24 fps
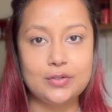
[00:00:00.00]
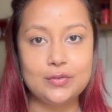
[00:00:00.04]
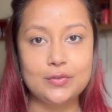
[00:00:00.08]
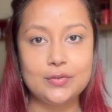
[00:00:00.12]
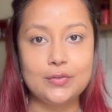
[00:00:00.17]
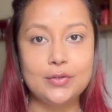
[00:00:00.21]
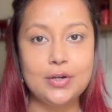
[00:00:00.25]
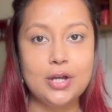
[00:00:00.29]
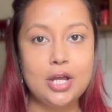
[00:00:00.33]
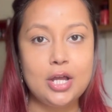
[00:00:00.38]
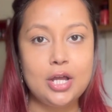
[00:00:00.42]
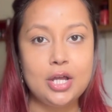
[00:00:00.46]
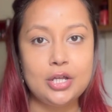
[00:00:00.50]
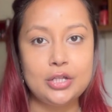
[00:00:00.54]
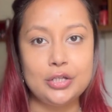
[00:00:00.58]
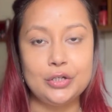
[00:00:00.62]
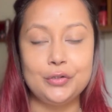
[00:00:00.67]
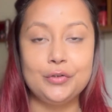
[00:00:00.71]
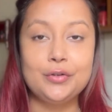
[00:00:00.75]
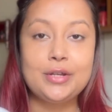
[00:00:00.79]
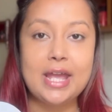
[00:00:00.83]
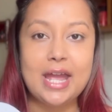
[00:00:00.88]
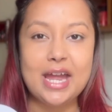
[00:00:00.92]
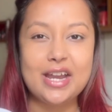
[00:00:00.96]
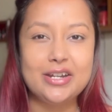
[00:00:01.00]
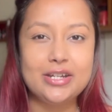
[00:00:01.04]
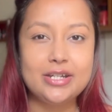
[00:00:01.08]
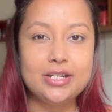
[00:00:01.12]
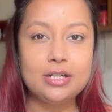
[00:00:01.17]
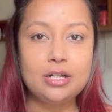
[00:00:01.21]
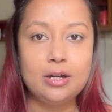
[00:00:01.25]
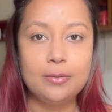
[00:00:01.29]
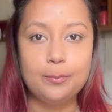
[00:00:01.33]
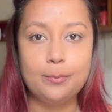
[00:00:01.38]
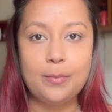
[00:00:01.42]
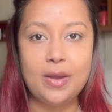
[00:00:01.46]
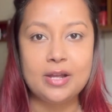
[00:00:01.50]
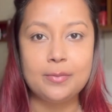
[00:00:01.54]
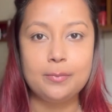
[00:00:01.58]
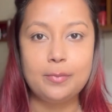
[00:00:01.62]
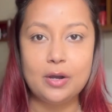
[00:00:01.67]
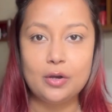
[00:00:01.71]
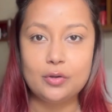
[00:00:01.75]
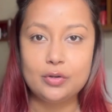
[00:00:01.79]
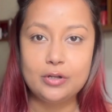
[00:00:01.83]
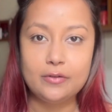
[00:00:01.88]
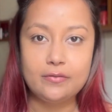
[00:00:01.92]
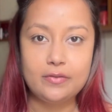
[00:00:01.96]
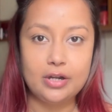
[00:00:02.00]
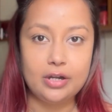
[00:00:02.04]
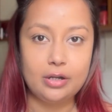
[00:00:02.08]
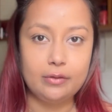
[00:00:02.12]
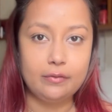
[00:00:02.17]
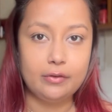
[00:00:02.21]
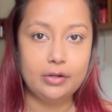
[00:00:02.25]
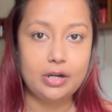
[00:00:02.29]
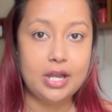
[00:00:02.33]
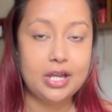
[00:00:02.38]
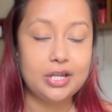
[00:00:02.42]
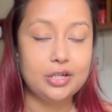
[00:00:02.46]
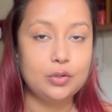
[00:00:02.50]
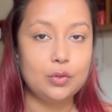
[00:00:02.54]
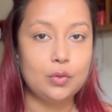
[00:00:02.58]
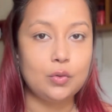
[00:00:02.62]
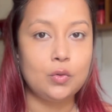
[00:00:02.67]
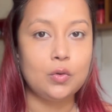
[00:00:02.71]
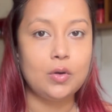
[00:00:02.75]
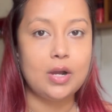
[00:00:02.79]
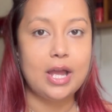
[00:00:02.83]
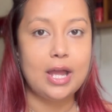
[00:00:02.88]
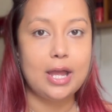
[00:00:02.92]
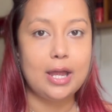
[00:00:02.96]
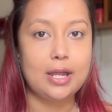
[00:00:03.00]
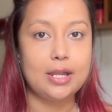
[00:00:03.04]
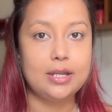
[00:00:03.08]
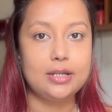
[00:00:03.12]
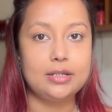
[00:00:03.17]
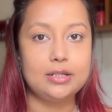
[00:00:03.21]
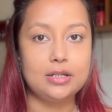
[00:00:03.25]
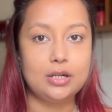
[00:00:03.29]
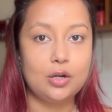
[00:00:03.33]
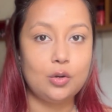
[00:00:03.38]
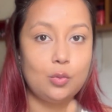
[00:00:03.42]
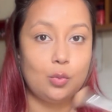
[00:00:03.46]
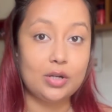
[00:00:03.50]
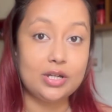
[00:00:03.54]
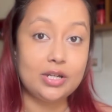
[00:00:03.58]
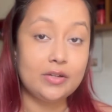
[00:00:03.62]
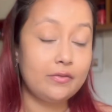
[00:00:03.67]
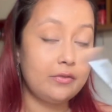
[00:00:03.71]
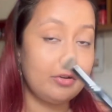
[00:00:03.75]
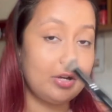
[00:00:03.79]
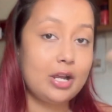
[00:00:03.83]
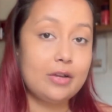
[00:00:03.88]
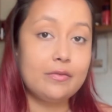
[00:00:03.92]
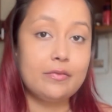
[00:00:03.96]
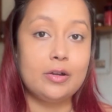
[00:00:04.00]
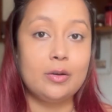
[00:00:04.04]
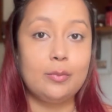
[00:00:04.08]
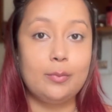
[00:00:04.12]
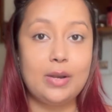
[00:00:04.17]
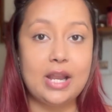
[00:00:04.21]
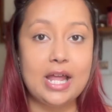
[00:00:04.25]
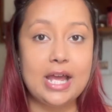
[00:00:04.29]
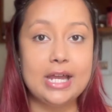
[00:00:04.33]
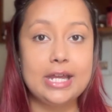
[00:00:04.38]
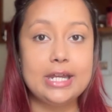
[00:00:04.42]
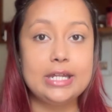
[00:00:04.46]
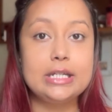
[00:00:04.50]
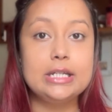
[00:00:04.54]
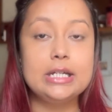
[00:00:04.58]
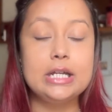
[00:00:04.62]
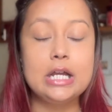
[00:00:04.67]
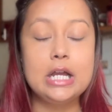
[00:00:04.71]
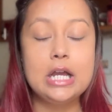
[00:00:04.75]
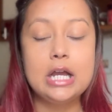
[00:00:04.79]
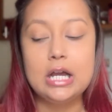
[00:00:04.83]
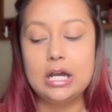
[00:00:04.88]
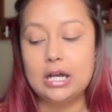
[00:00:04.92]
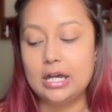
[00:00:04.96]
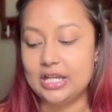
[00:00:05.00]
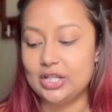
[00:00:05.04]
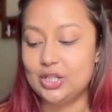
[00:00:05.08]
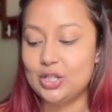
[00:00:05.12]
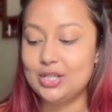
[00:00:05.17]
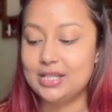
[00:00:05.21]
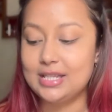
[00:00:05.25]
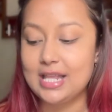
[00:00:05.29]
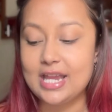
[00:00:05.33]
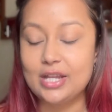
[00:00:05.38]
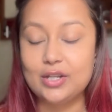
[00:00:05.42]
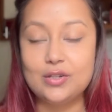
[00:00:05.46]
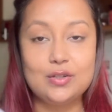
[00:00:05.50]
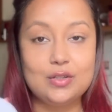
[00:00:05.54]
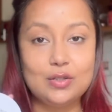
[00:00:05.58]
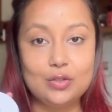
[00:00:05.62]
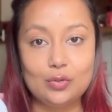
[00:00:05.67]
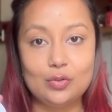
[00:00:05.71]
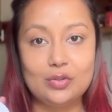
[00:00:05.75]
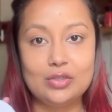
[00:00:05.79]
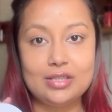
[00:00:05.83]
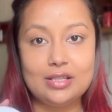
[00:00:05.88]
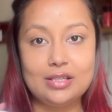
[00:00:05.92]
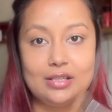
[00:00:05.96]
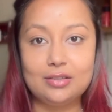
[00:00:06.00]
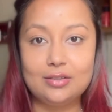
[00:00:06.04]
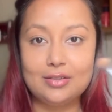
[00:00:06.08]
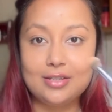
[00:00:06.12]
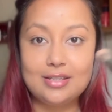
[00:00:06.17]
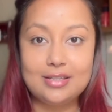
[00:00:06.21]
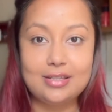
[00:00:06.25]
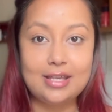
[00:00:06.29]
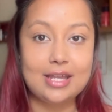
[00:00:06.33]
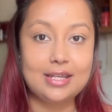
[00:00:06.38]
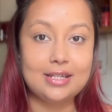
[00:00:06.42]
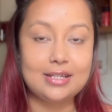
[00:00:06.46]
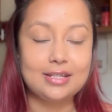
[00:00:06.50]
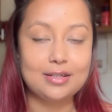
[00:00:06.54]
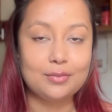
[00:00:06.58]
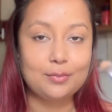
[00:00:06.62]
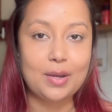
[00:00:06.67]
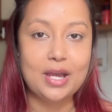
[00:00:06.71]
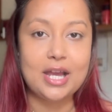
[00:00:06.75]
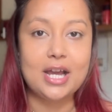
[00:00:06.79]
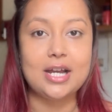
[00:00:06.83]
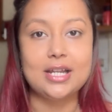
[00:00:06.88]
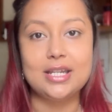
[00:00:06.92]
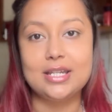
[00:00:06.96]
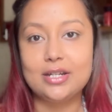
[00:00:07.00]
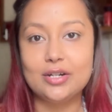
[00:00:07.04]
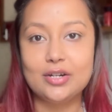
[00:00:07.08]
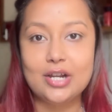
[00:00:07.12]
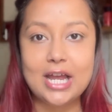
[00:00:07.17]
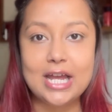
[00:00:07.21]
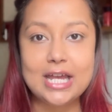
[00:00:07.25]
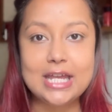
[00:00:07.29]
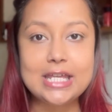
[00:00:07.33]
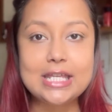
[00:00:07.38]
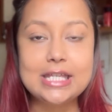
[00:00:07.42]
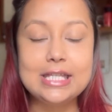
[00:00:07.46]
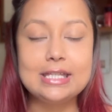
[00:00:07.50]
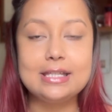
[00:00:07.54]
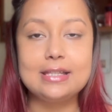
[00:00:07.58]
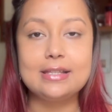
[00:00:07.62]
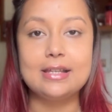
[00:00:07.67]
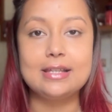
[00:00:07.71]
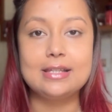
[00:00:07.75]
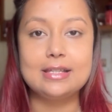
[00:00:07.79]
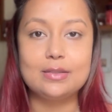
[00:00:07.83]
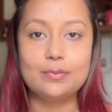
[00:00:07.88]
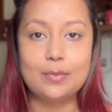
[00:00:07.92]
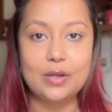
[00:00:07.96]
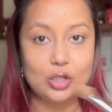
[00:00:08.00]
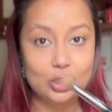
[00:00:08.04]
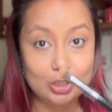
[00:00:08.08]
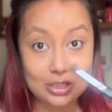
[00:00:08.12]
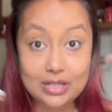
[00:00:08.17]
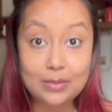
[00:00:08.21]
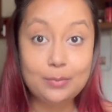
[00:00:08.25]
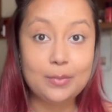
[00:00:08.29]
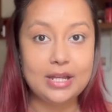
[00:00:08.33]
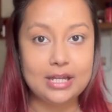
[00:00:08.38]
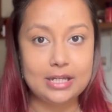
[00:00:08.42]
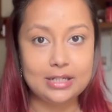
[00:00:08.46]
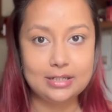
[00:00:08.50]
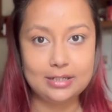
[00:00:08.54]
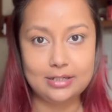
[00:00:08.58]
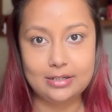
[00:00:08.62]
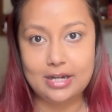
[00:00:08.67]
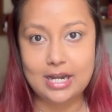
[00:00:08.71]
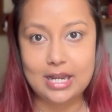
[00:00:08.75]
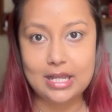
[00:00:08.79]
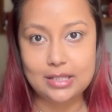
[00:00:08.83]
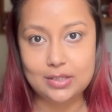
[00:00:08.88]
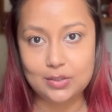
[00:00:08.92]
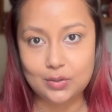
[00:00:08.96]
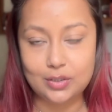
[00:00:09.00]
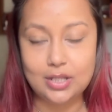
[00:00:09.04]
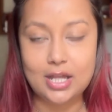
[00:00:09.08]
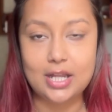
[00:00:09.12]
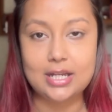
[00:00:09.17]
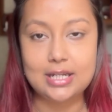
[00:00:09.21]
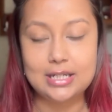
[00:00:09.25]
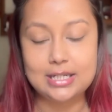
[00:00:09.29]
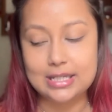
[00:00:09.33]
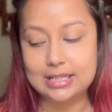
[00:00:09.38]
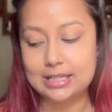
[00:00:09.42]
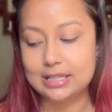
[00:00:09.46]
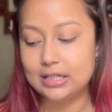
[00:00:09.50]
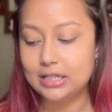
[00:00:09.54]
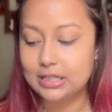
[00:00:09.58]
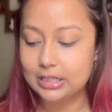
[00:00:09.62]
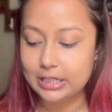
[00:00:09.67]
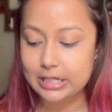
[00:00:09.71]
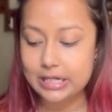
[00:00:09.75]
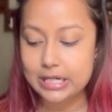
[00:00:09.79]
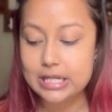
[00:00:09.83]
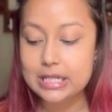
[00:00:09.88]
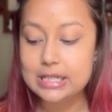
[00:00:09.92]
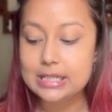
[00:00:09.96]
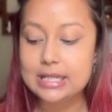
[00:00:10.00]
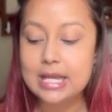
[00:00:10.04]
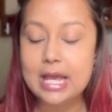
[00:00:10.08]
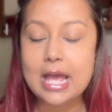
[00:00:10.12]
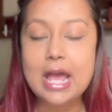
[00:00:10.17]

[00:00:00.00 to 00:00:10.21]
to, you know, carry a compact powder wherever I go, and whatever I've applied, I just like to use this to set my under eyes, especially my under eyes, so that it doesn't crease.